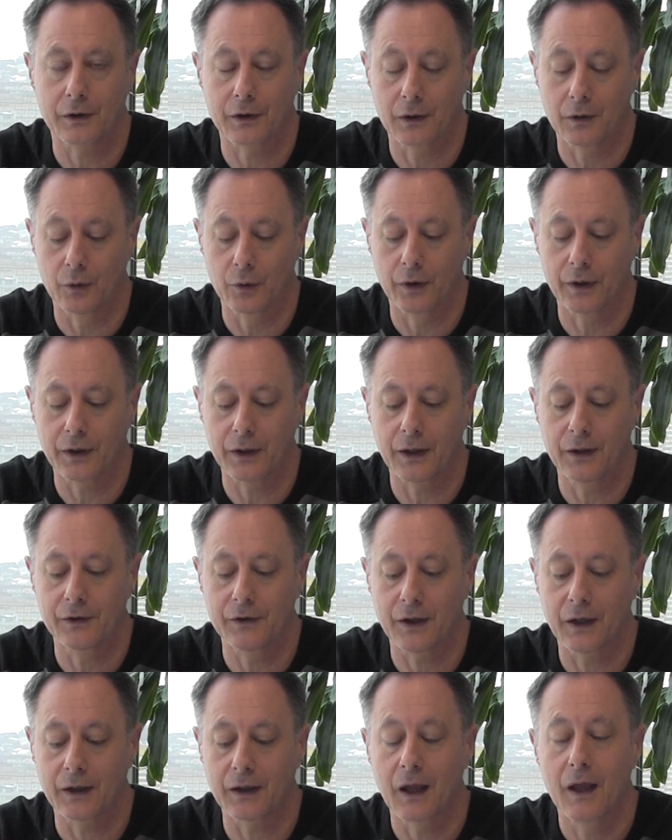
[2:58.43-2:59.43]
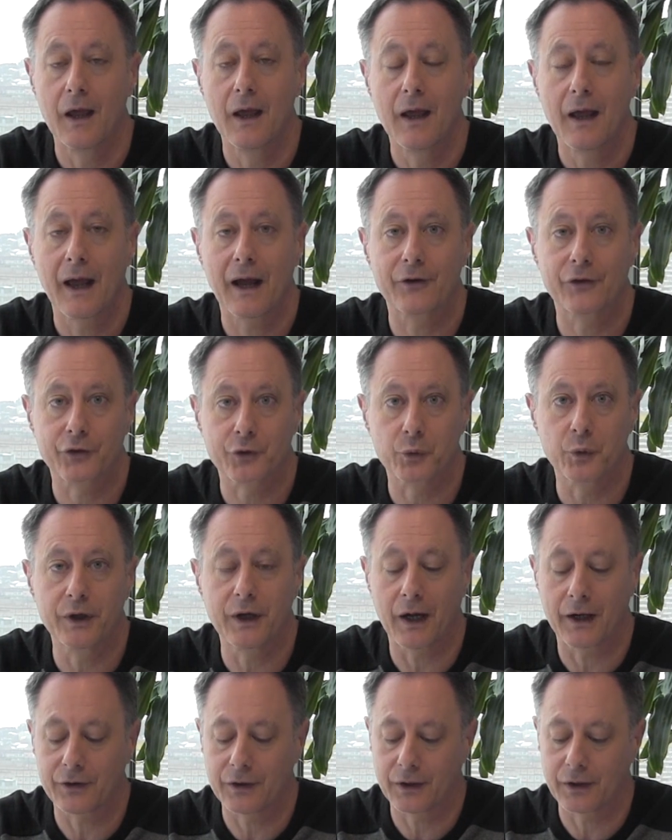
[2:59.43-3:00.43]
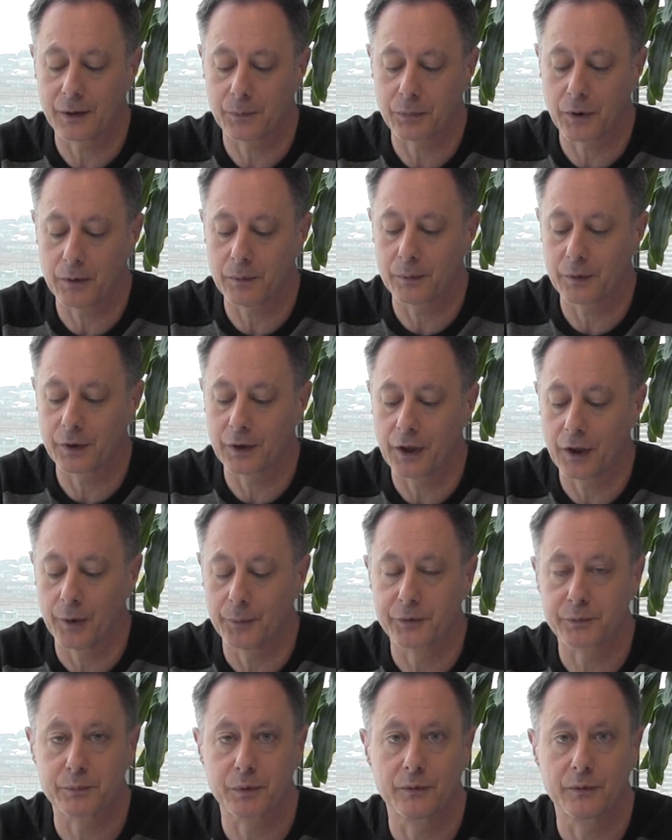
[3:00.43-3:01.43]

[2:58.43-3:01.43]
caloric intake. And three, I think it probably helps